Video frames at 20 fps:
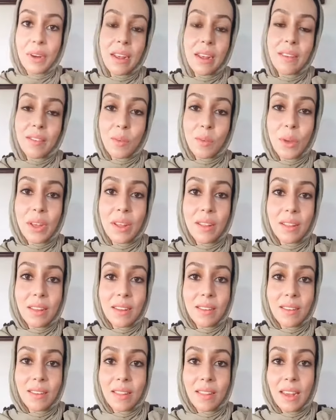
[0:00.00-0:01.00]
as quickly
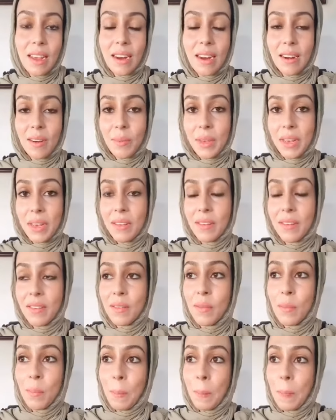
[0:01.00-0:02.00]
into the air, because
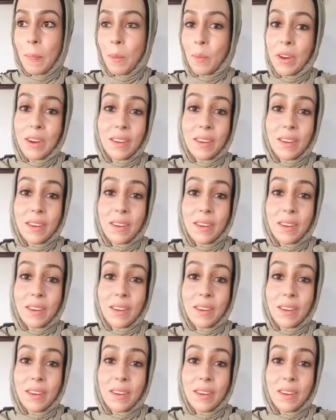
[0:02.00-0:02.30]
we are